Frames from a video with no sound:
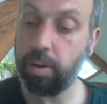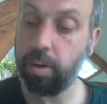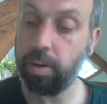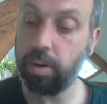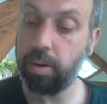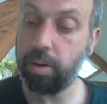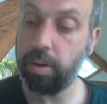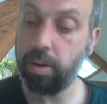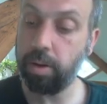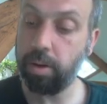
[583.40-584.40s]

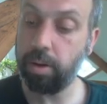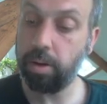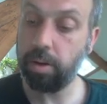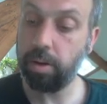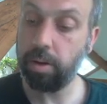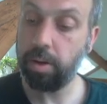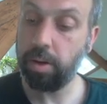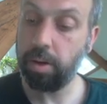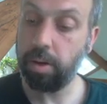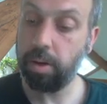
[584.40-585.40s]

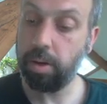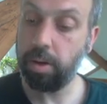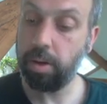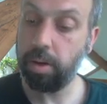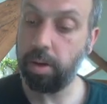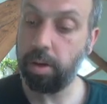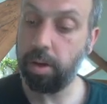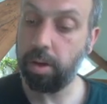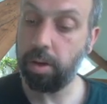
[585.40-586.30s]
Nobody speaks.